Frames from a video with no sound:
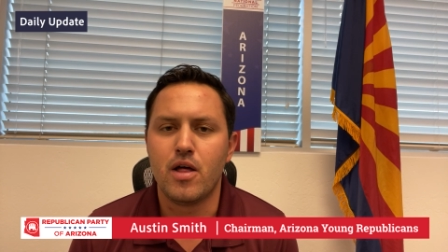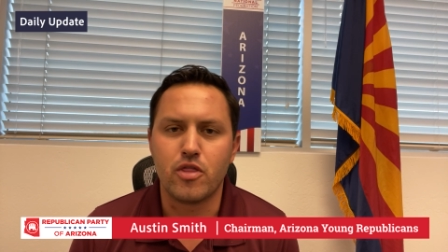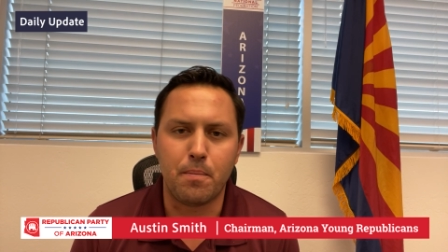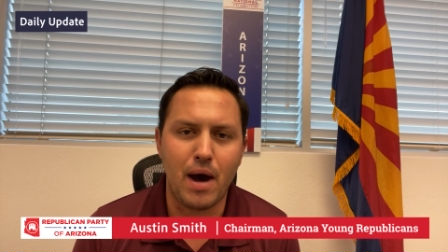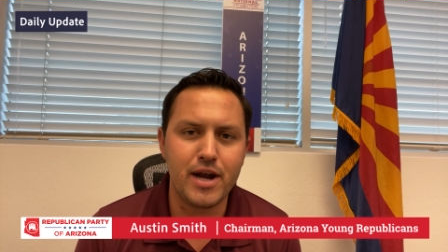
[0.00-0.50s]

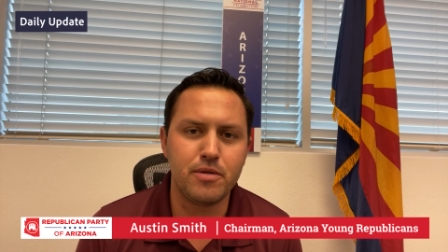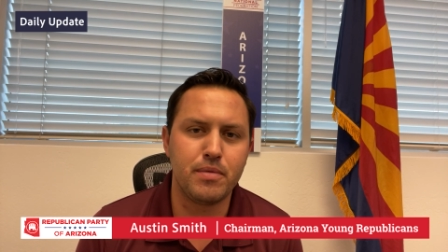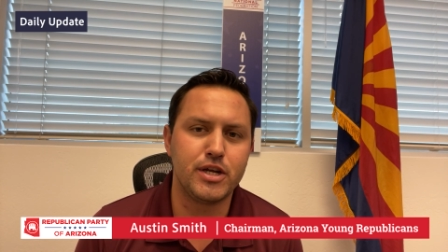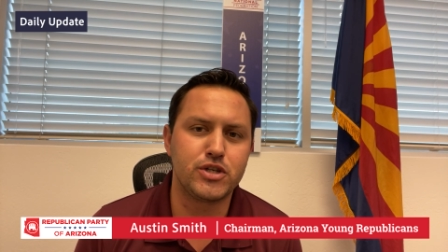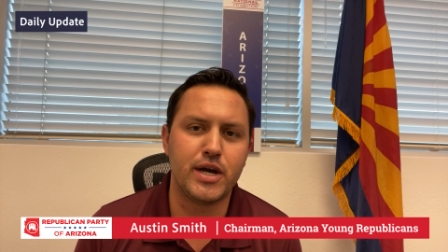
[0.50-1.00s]
The Biden
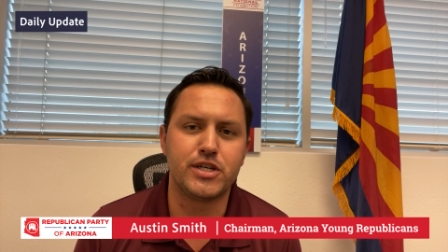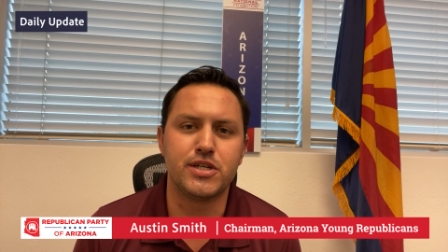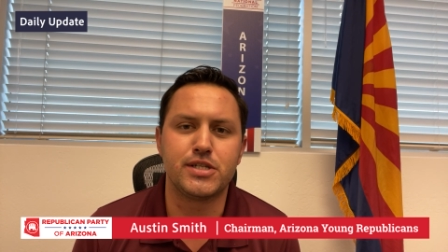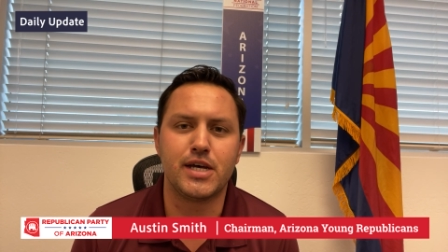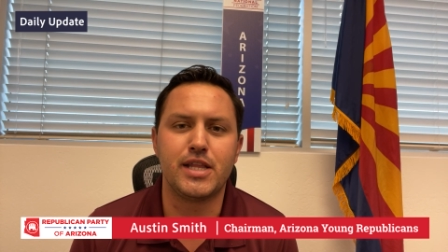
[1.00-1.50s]

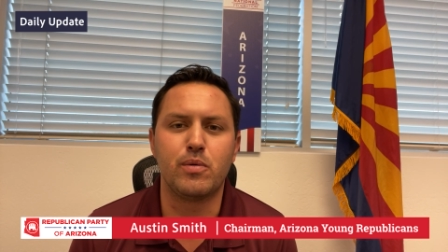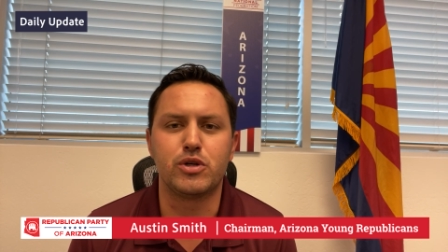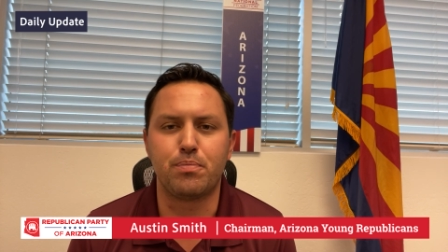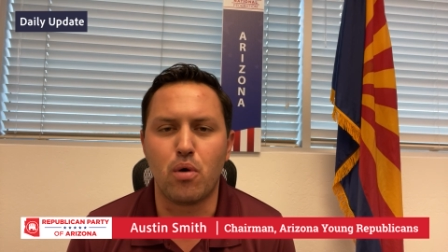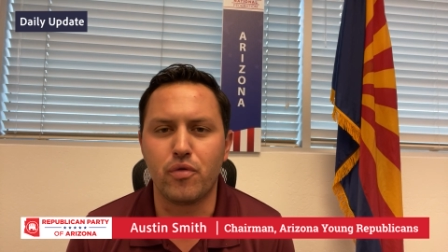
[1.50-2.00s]
administration said they would
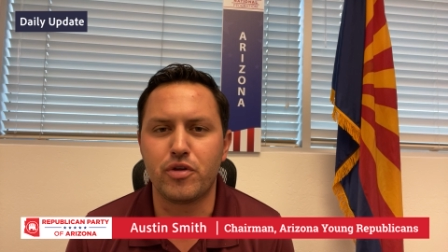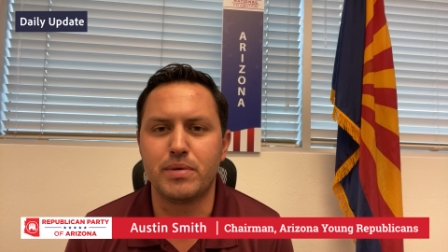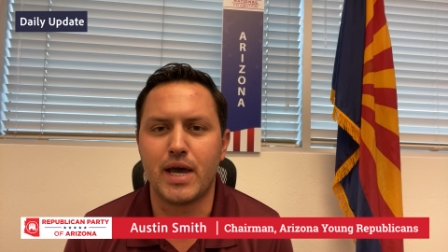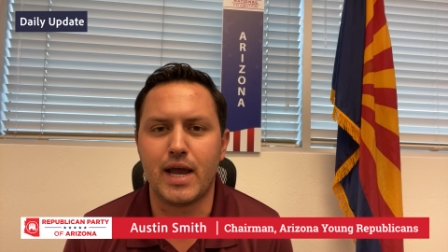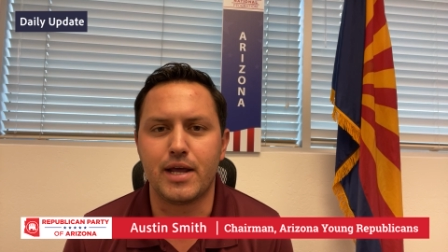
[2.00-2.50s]
deport them
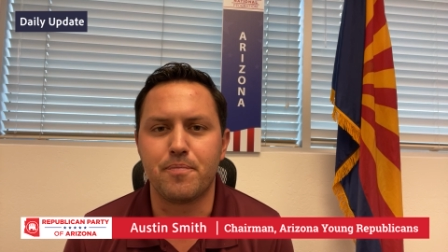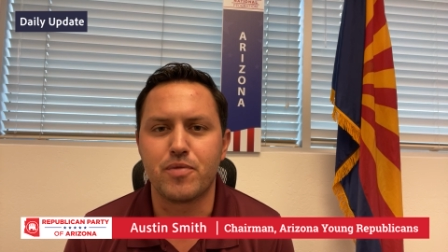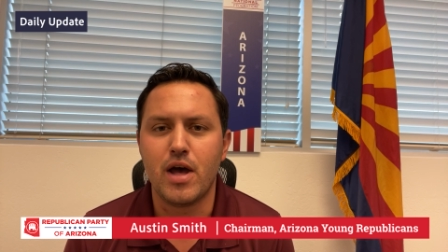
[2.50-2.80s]
to Haiti.